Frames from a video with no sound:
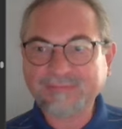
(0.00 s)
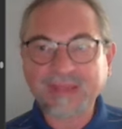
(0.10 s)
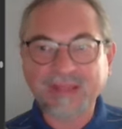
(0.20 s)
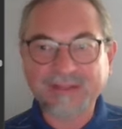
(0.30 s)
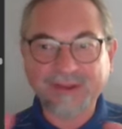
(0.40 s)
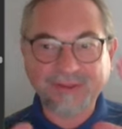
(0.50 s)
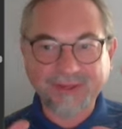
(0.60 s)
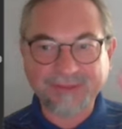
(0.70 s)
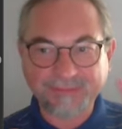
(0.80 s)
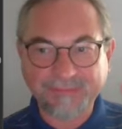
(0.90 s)
and there are
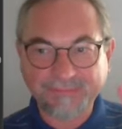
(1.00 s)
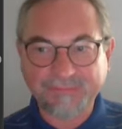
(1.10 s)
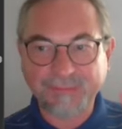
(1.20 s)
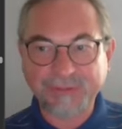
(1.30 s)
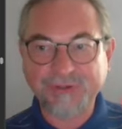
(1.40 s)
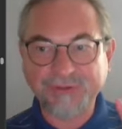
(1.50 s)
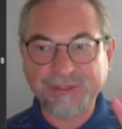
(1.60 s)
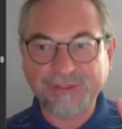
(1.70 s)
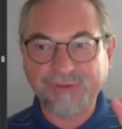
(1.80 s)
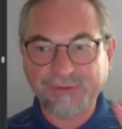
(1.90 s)
things for, for which you
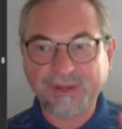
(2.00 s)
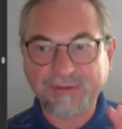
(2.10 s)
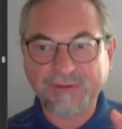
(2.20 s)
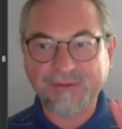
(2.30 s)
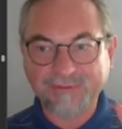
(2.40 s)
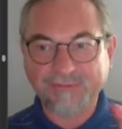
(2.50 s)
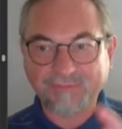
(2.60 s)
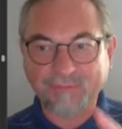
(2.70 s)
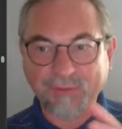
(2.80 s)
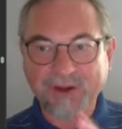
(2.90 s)
need to think,
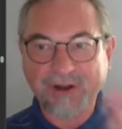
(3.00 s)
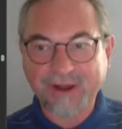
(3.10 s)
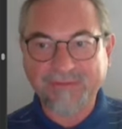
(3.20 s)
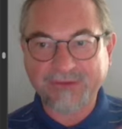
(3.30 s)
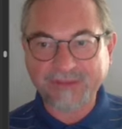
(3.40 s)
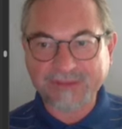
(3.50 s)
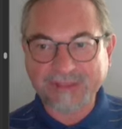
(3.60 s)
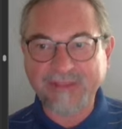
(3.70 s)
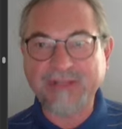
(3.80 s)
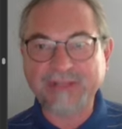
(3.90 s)
where have I
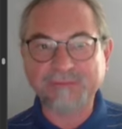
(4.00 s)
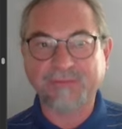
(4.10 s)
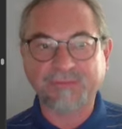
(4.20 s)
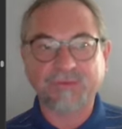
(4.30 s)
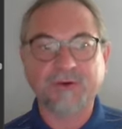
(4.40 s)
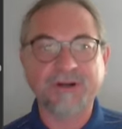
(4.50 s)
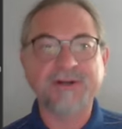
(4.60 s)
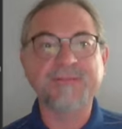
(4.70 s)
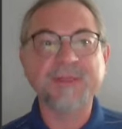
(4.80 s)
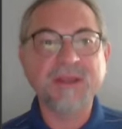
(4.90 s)
seen this before?
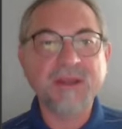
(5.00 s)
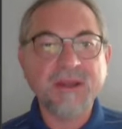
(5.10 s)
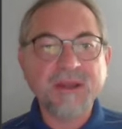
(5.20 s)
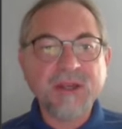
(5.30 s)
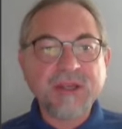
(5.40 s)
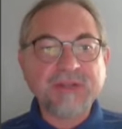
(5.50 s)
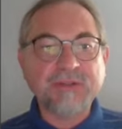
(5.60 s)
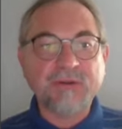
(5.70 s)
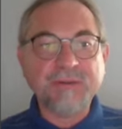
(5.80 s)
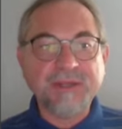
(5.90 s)

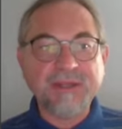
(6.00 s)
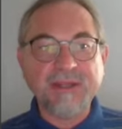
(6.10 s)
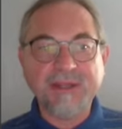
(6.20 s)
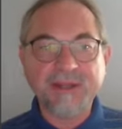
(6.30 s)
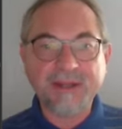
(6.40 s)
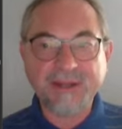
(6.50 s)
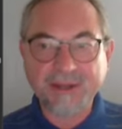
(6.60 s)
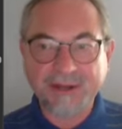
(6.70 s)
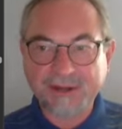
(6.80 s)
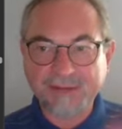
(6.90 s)
So we
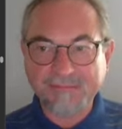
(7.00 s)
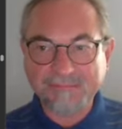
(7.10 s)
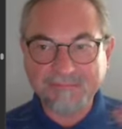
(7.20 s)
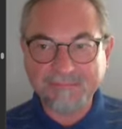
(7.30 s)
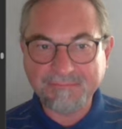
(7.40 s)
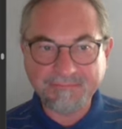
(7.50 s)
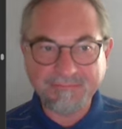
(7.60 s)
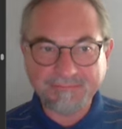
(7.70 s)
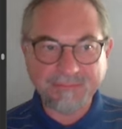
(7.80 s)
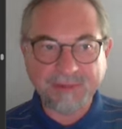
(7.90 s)
um,
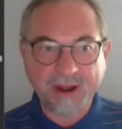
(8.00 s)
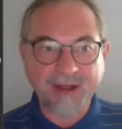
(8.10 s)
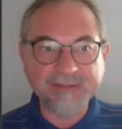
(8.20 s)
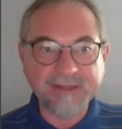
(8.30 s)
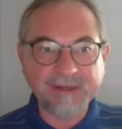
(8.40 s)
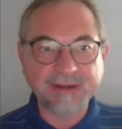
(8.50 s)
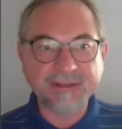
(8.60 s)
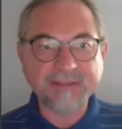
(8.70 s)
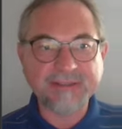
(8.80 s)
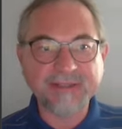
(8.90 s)

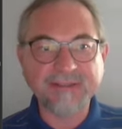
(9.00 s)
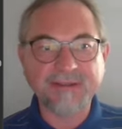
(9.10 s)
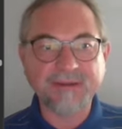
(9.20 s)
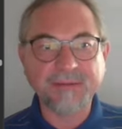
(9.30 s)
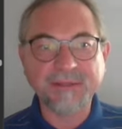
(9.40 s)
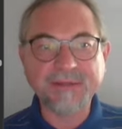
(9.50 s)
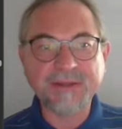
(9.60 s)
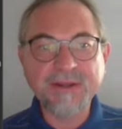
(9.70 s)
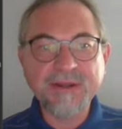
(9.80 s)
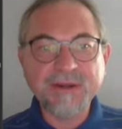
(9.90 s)
idealize things a little bit.
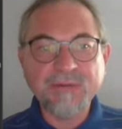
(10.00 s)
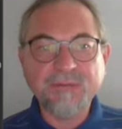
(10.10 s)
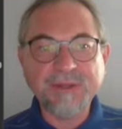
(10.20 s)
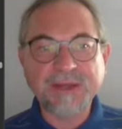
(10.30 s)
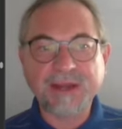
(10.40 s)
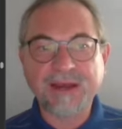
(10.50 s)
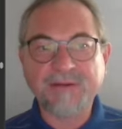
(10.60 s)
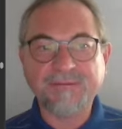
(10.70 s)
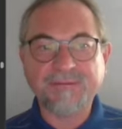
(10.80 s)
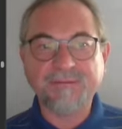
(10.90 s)
We
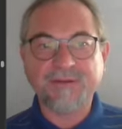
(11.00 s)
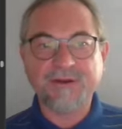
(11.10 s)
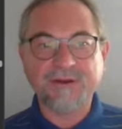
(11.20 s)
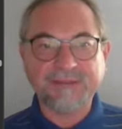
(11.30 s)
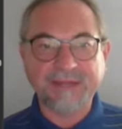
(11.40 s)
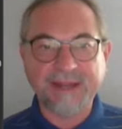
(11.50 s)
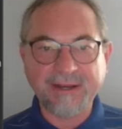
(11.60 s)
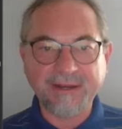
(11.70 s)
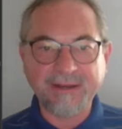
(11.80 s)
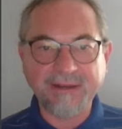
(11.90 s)
have uh,
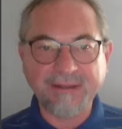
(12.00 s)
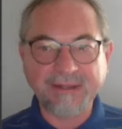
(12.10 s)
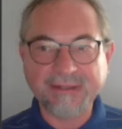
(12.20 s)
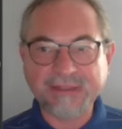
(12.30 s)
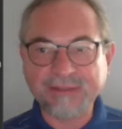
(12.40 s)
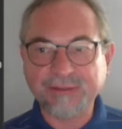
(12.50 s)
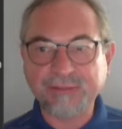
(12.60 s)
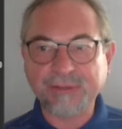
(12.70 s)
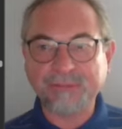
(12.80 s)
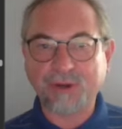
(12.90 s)
data that needs to
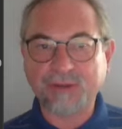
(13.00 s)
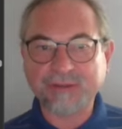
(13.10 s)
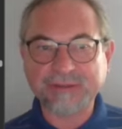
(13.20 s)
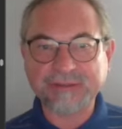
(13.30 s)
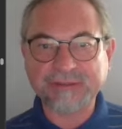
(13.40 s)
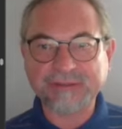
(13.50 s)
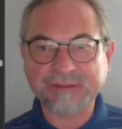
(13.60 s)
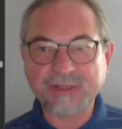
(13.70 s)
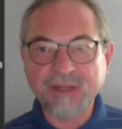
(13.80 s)
be processed.